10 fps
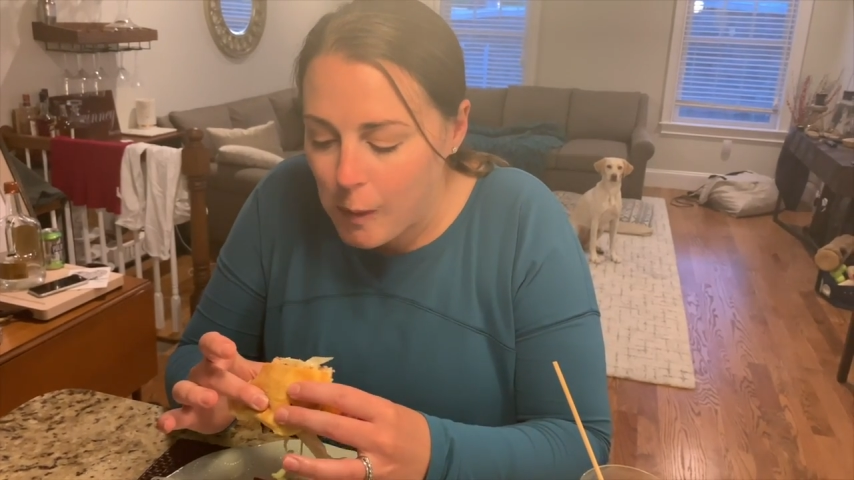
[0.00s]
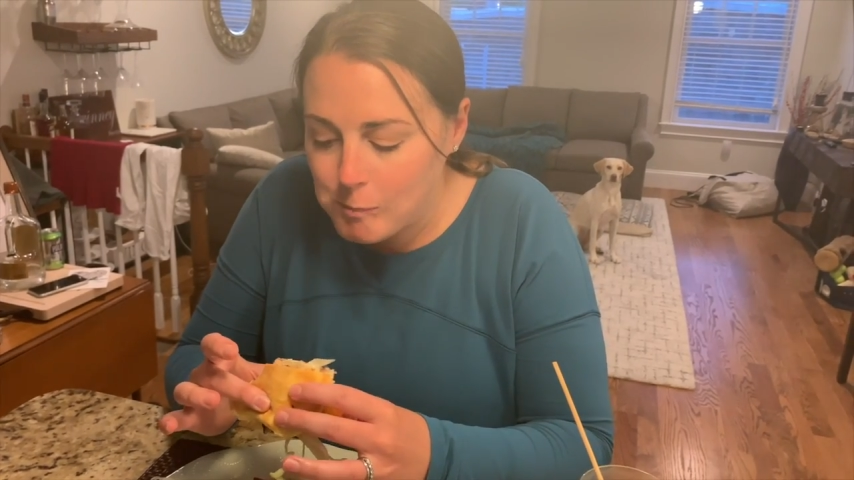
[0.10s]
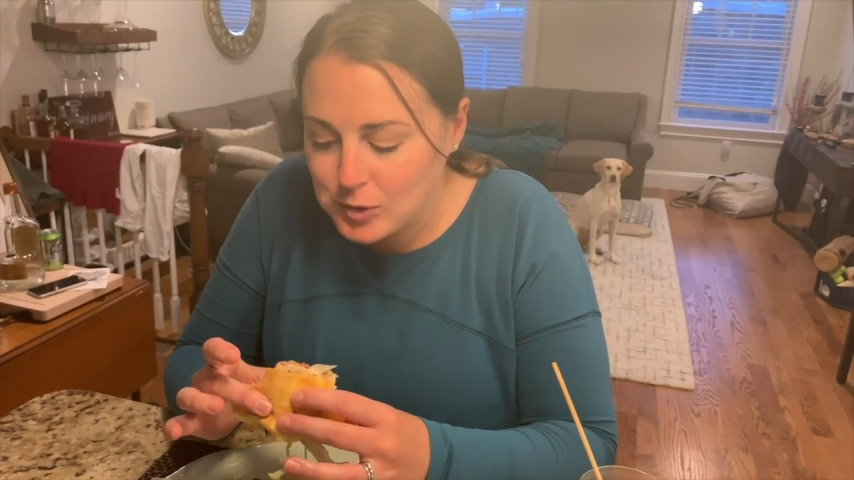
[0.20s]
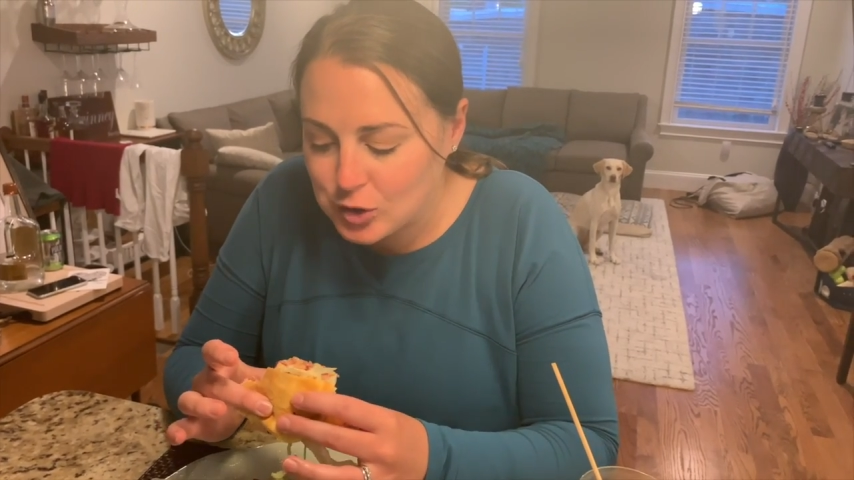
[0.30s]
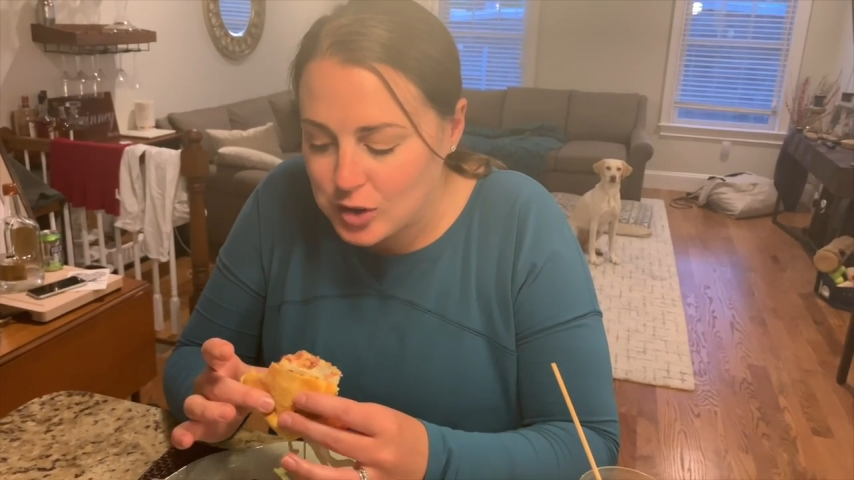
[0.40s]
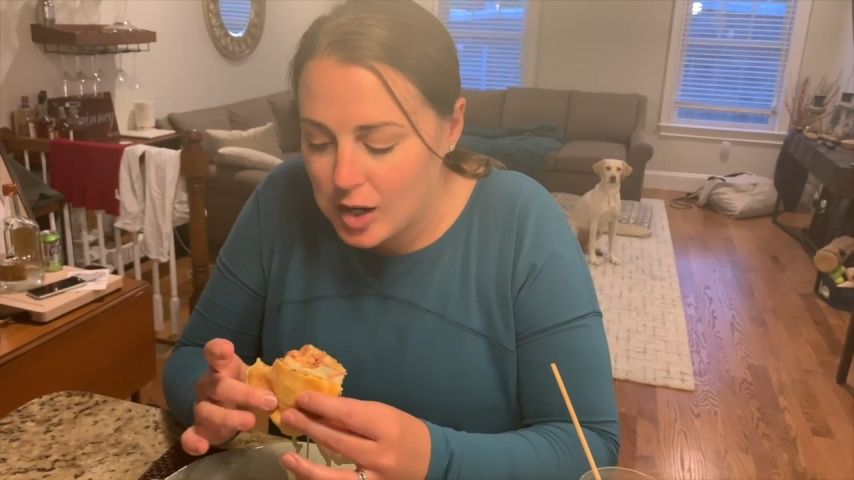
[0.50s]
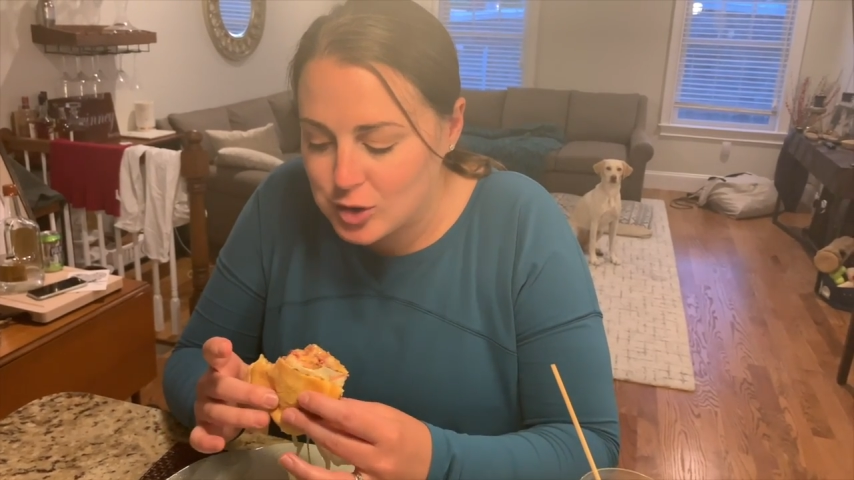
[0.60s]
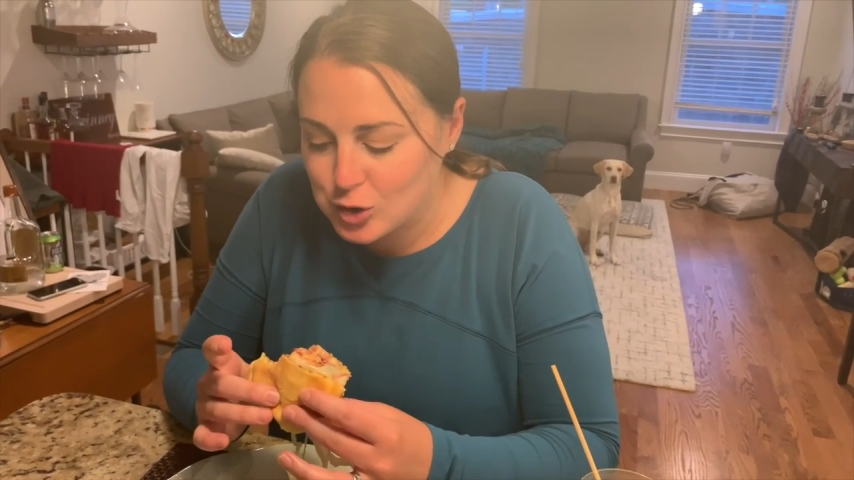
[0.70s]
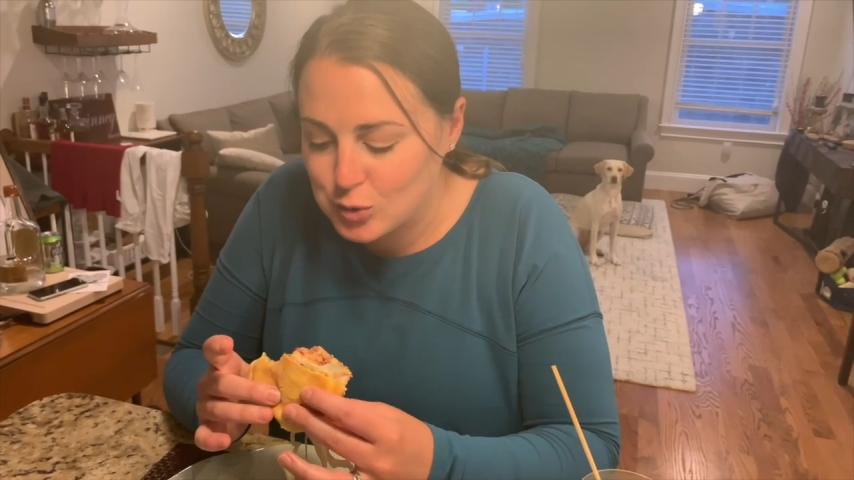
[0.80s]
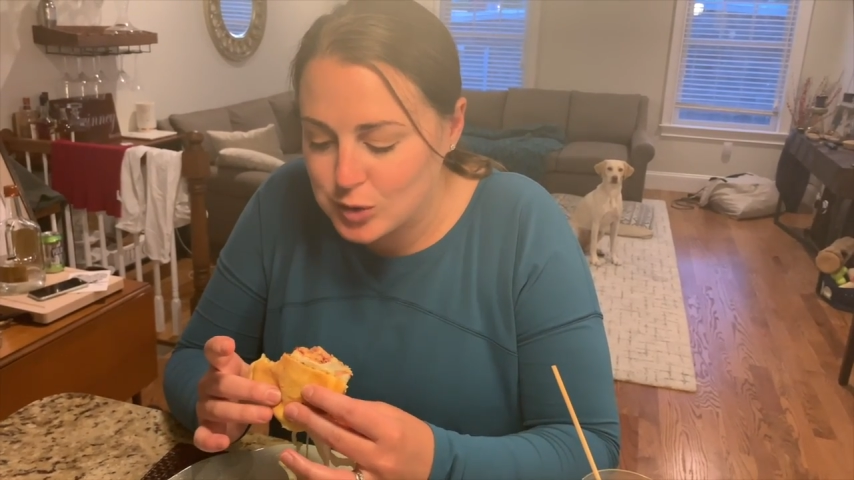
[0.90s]
The sauce
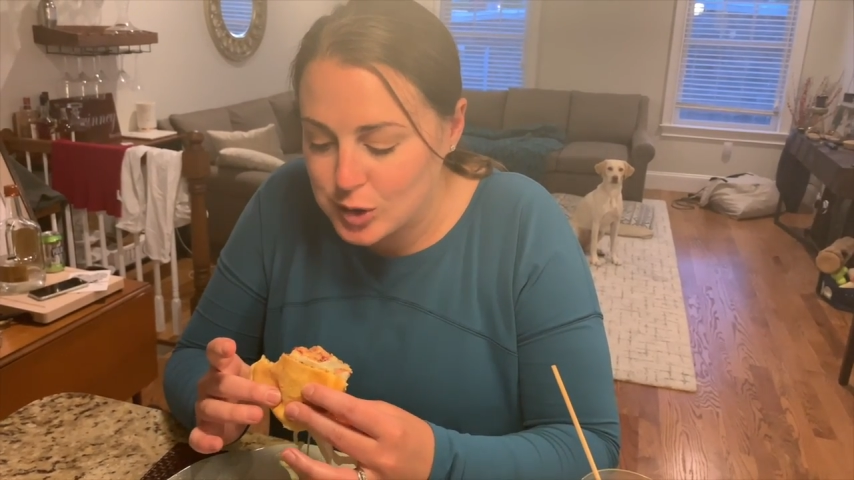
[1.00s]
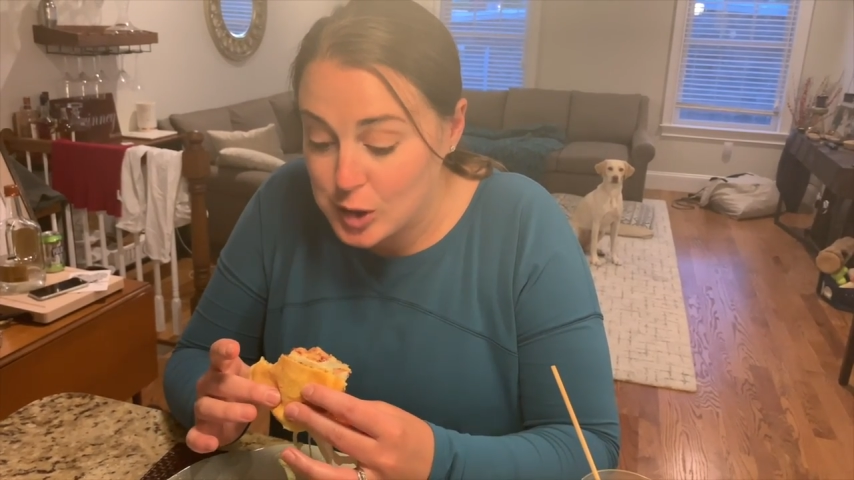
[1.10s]
is really